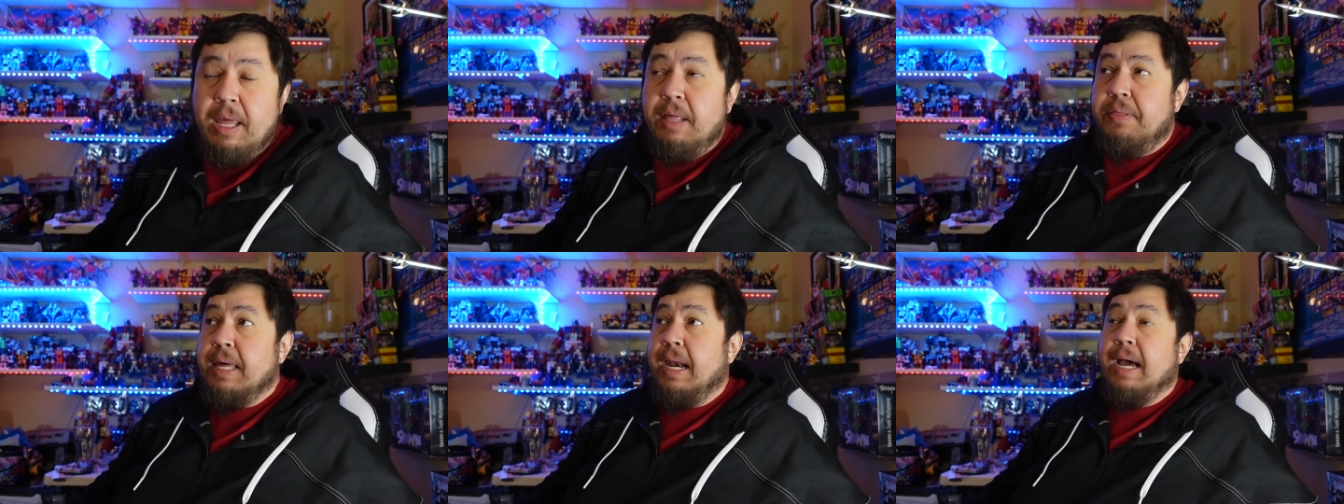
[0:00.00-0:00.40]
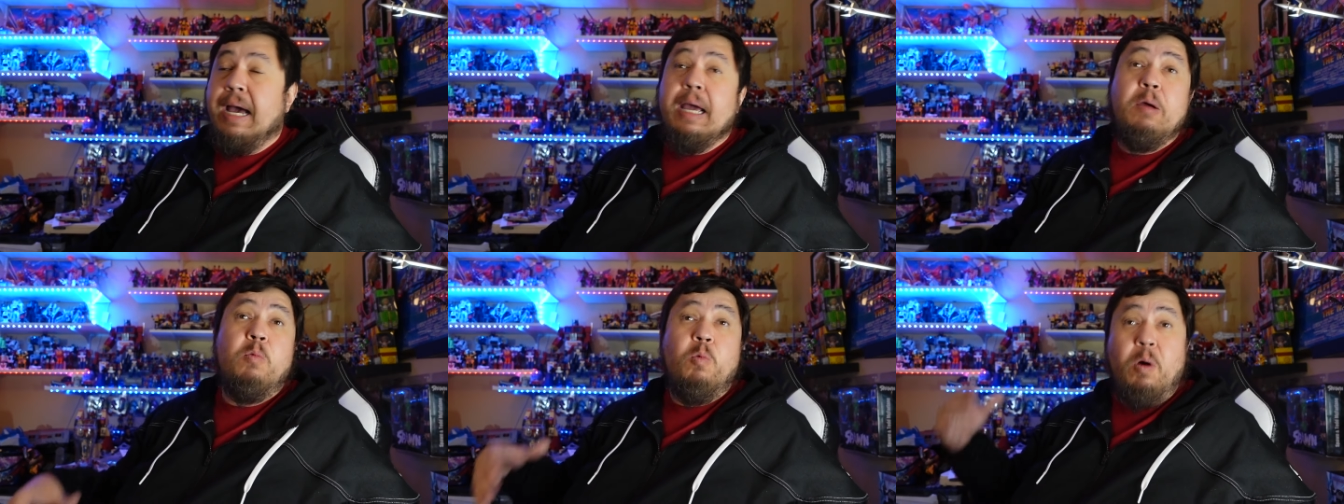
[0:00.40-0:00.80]
that
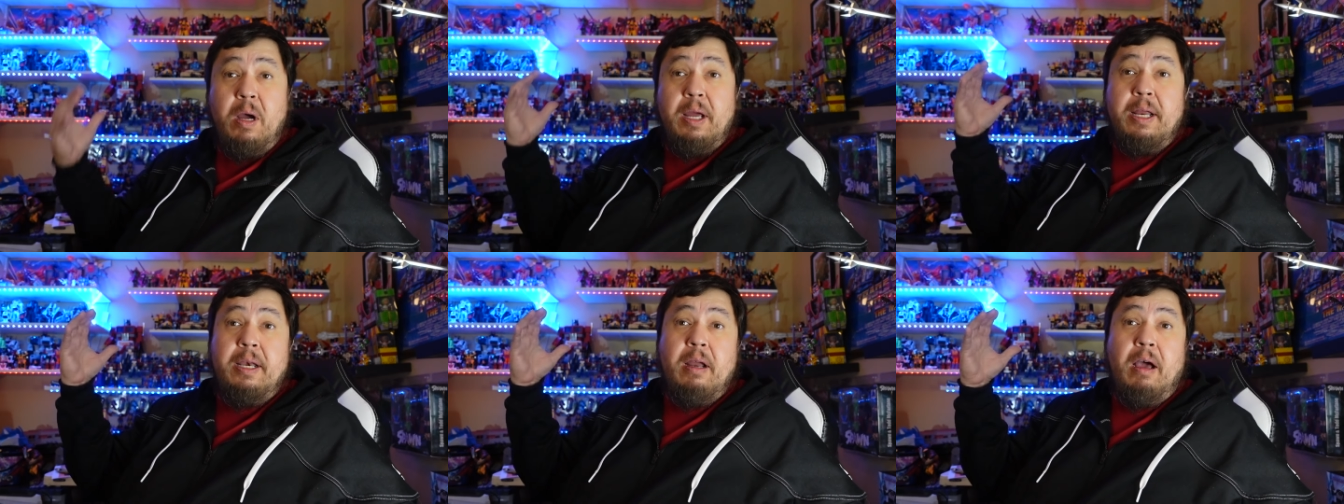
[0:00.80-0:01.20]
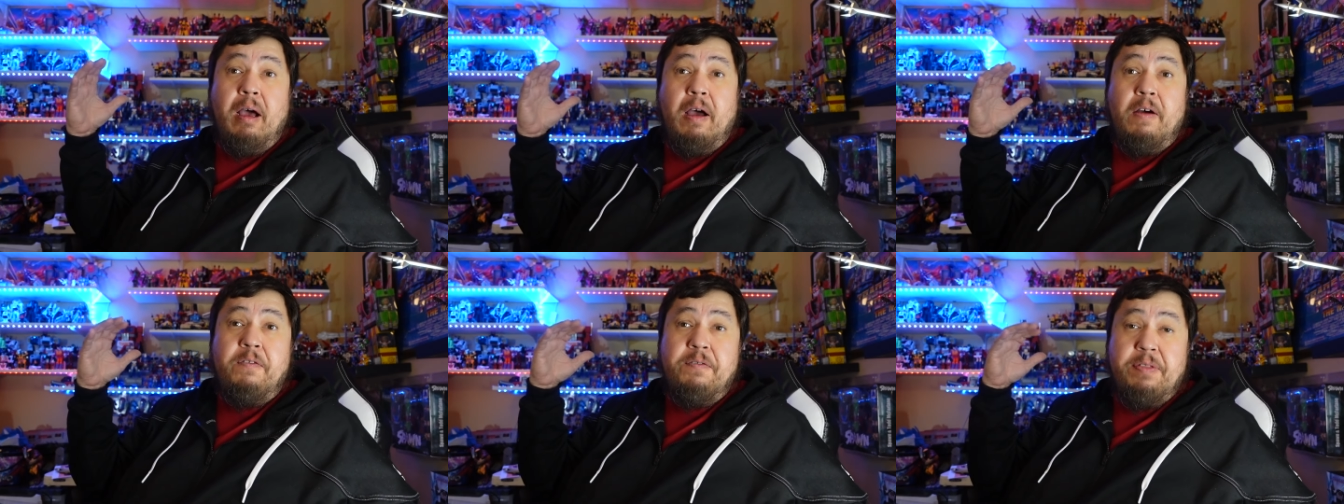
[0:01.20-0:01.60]
I won
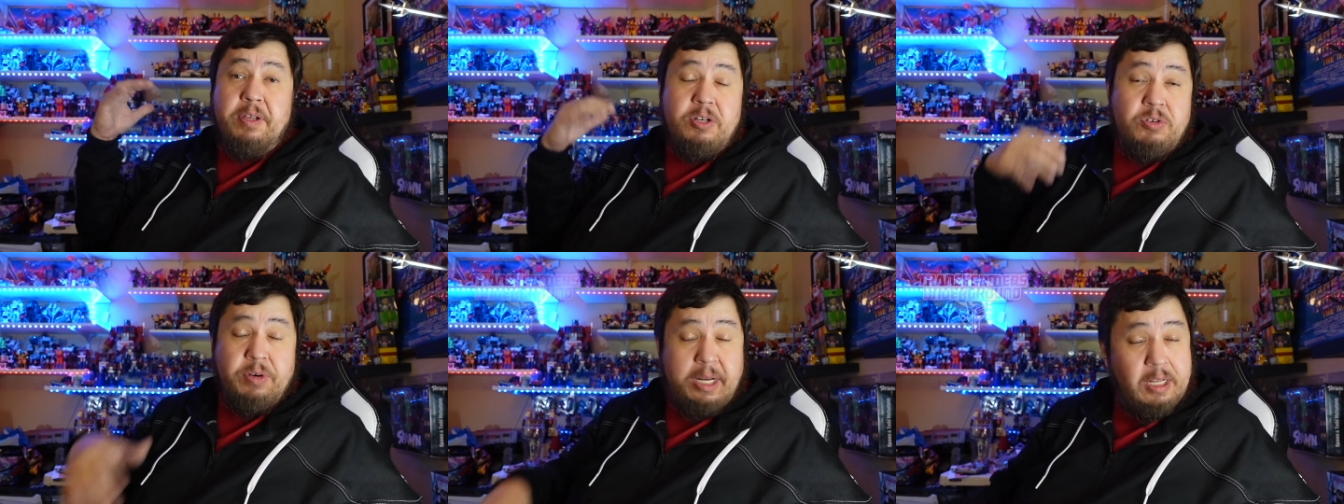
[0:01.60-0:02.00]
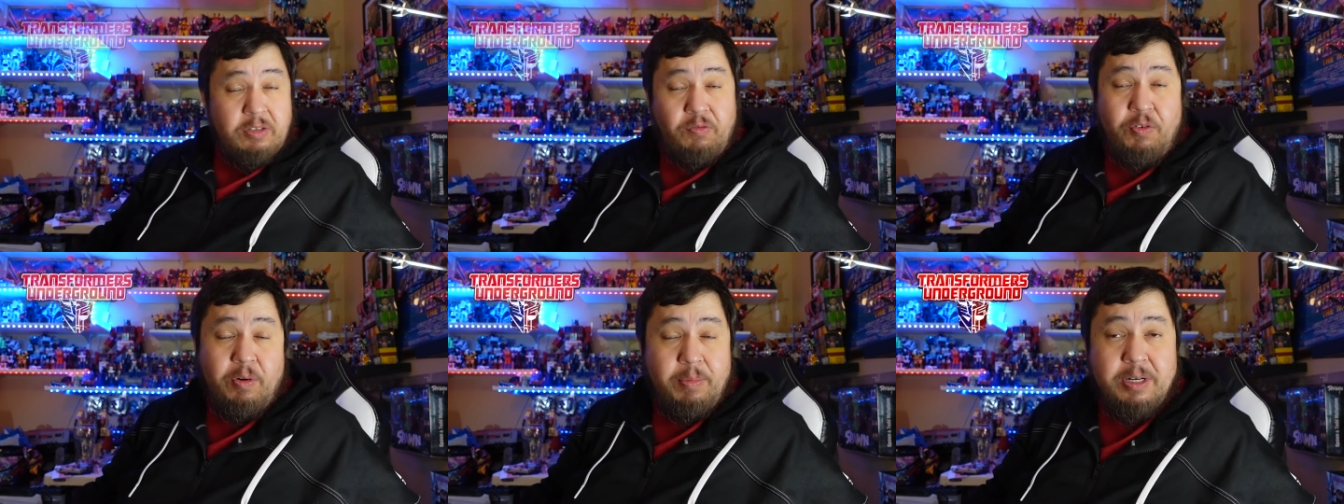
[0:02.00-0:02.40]
off the
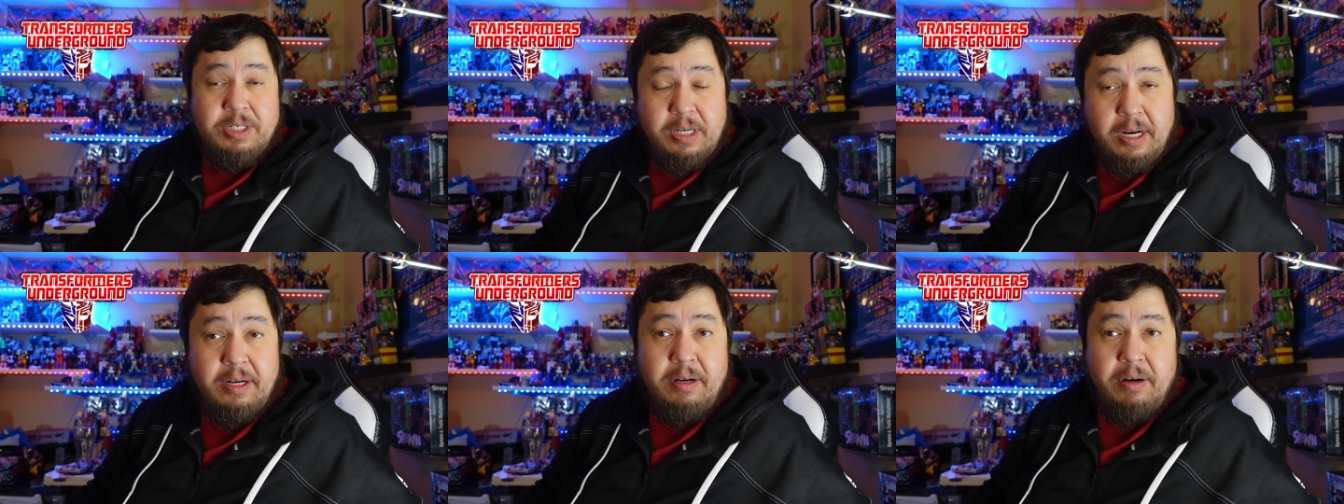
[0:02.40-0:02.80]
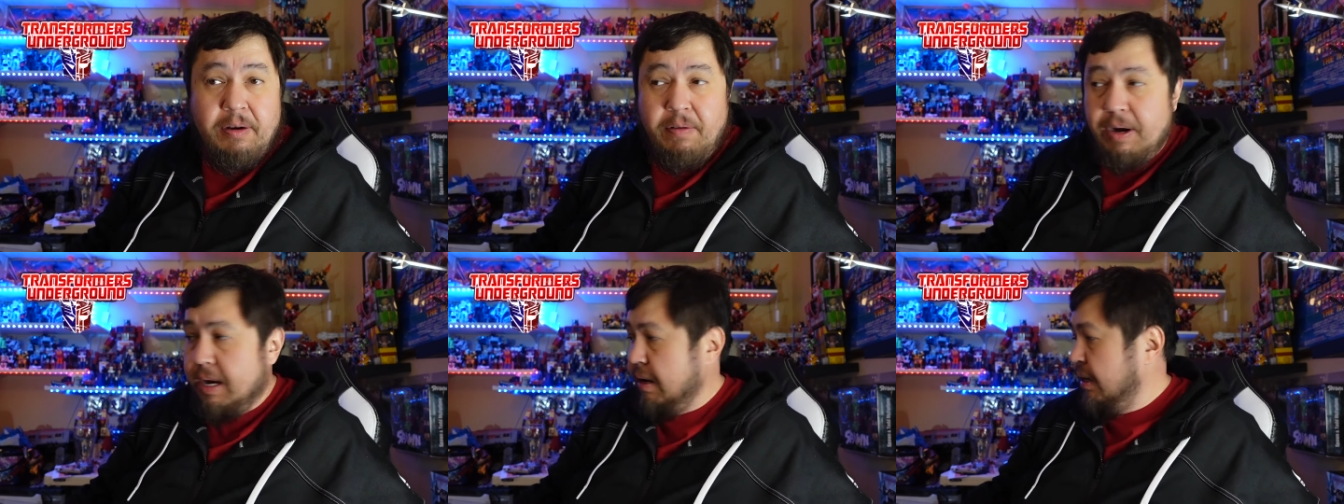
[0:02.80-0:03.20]
Transformers
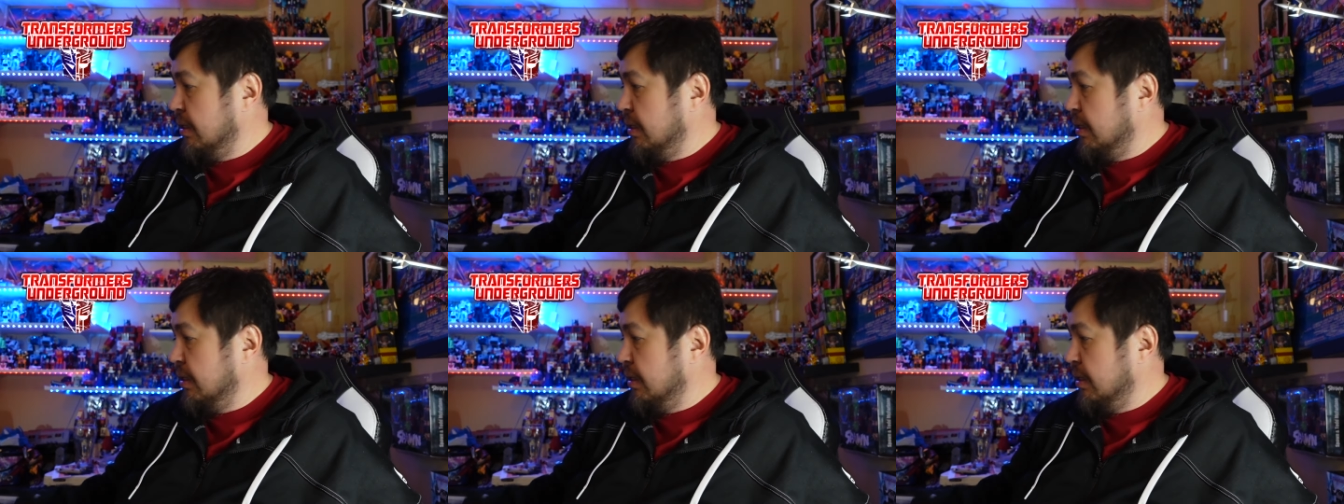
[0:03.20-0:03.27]
Underground.